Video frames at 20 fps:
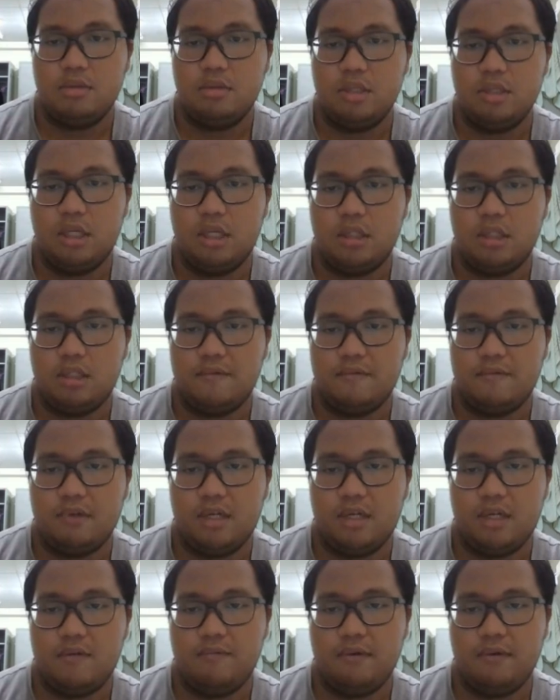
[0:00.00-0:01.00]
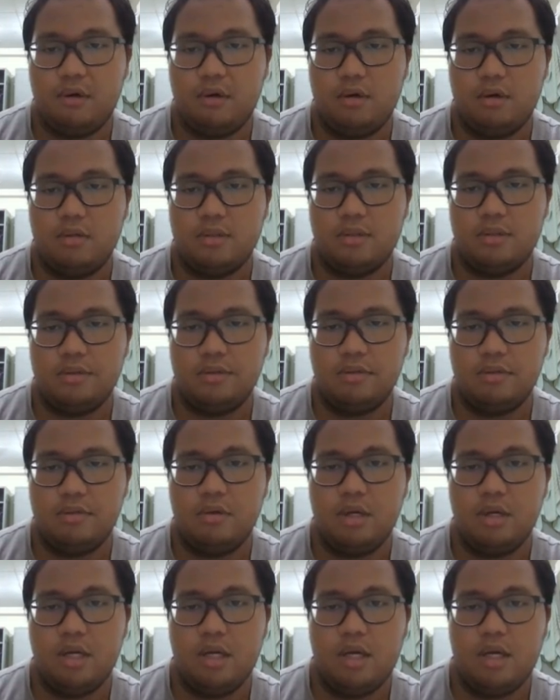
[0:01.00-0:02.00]
2, negative 3, 4, 2,
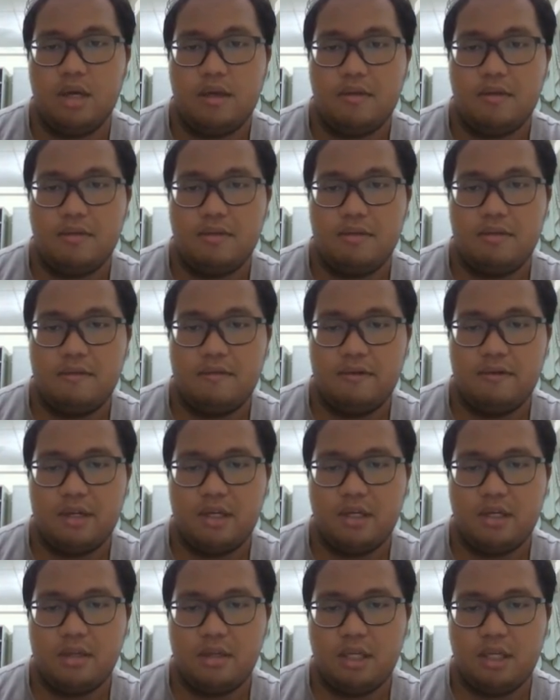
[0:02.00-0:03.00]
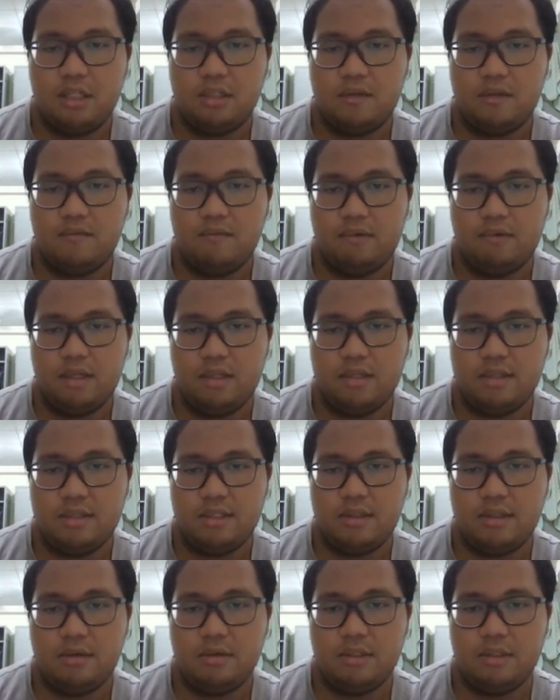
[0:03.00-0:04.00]
3, negative 1,
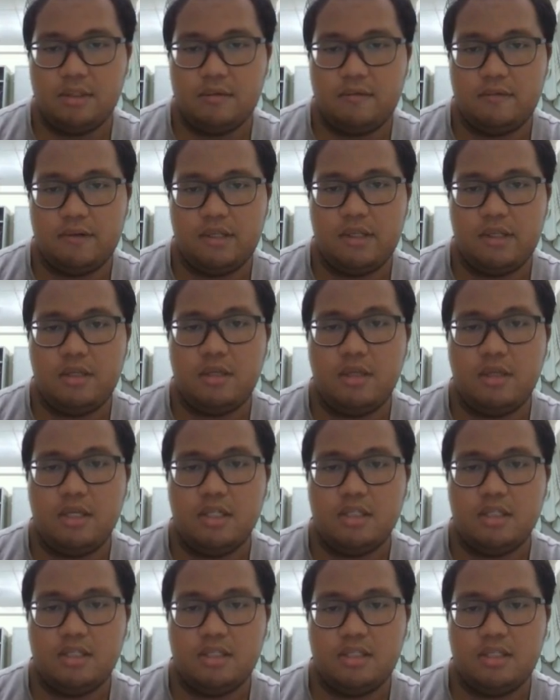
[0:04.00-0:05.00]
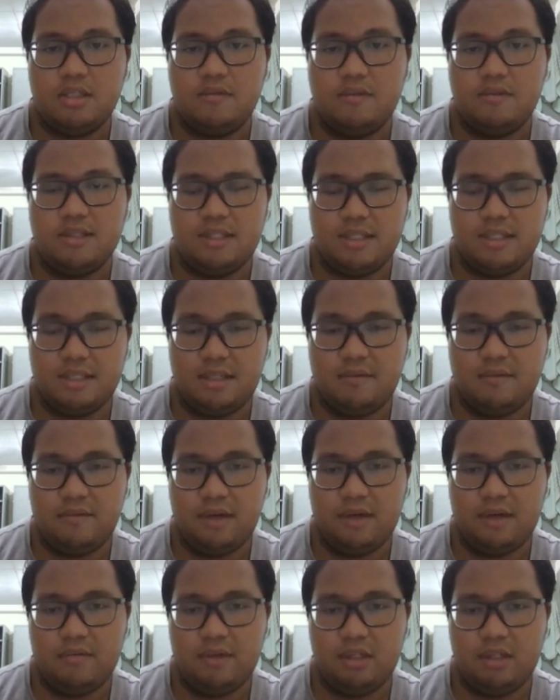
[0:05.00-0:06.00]
0, 3,
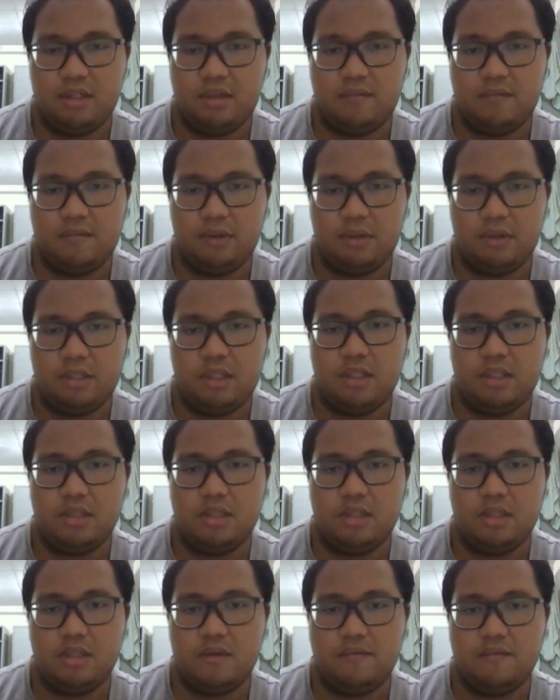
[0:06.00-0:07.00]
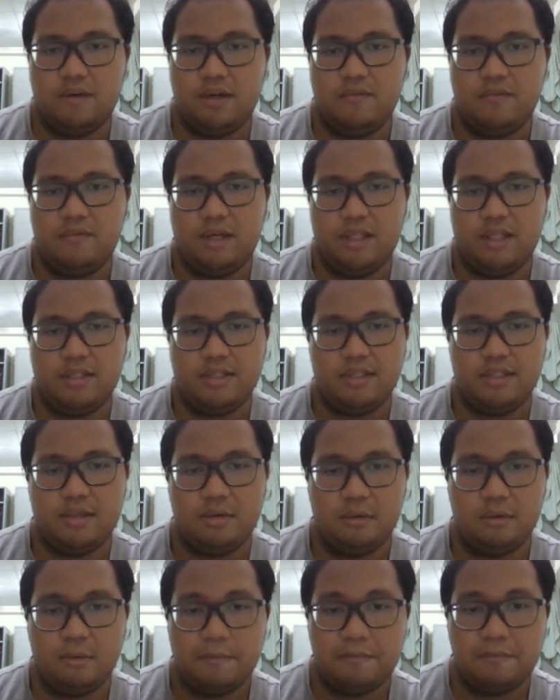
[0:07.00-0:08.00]
65, negative 40, 35, and
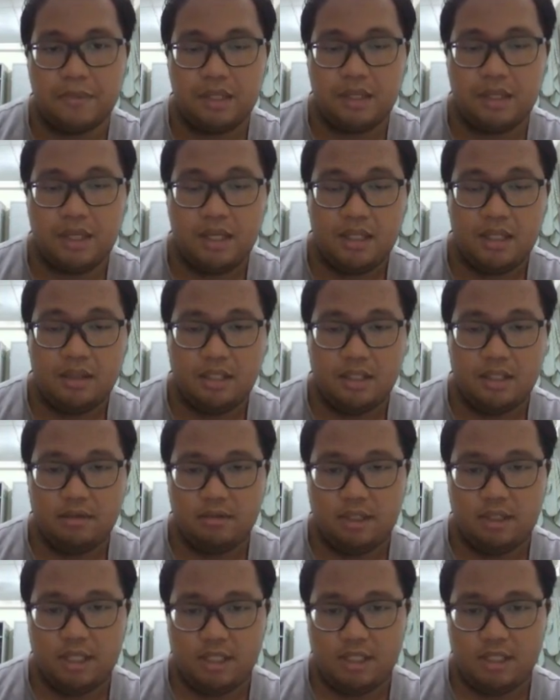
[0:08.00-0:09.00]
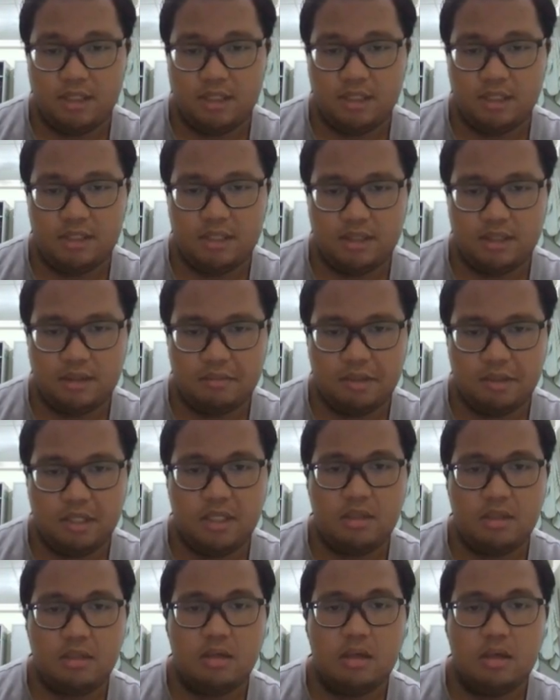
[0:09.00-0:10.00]
0. Then to get the
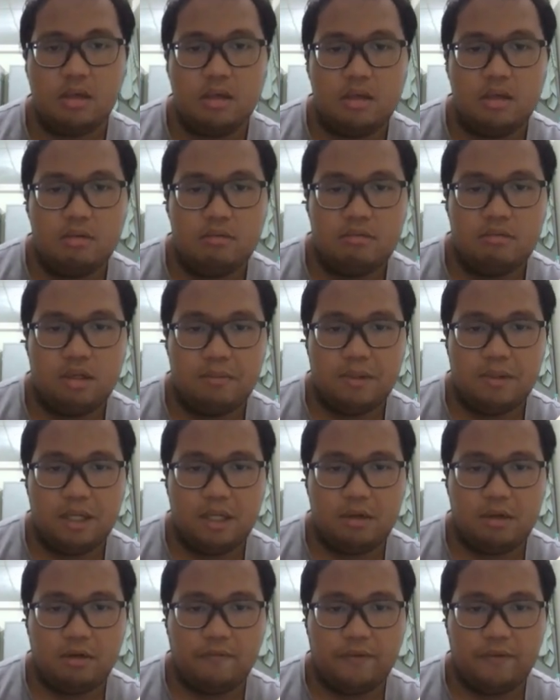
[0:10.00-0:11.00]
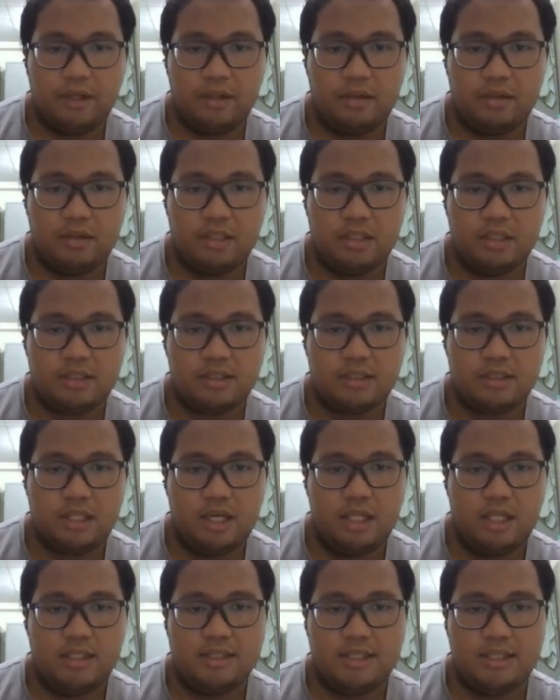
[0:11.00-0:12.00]
determinant, we apply cofactors
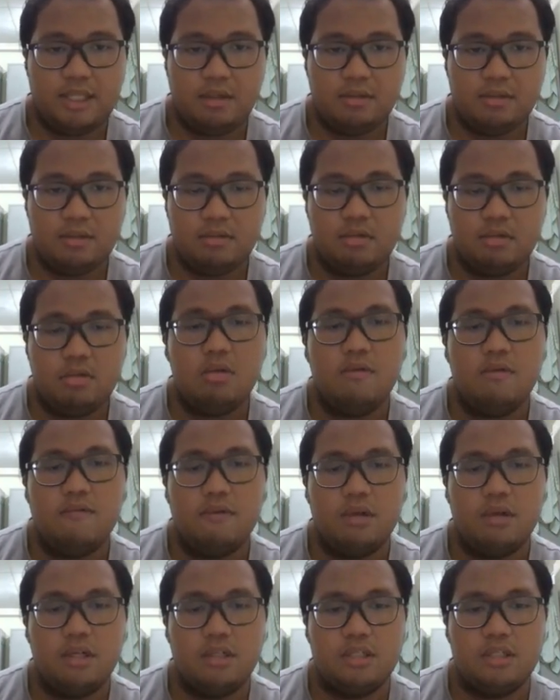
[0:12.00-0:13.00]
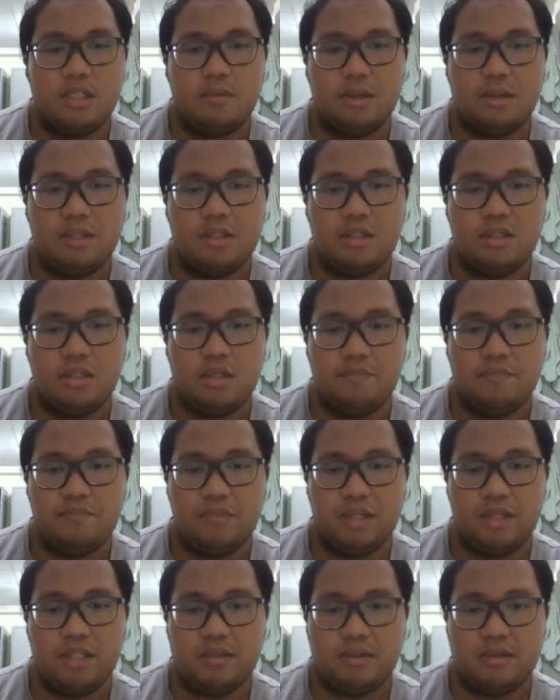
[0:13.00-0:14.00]
and Sarus rule for the 3 by 3.
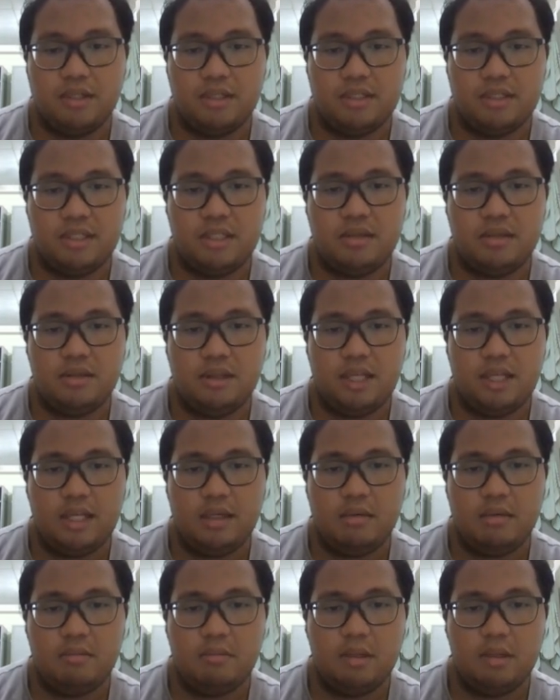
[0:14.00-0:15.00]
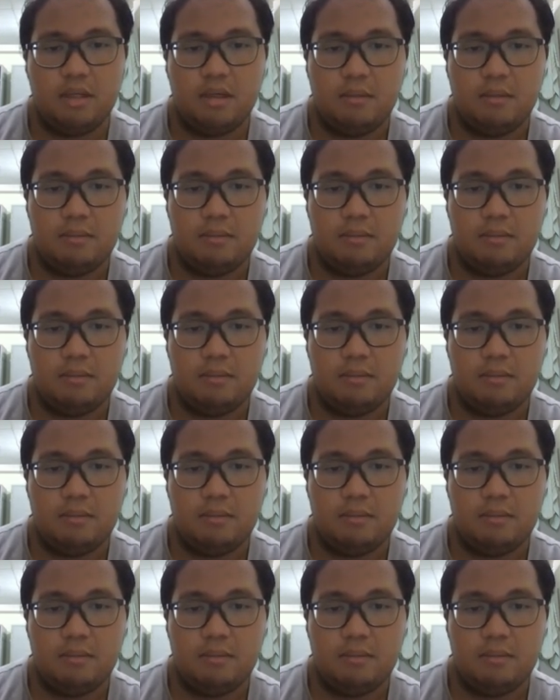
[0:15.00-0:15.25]
As you can see, 10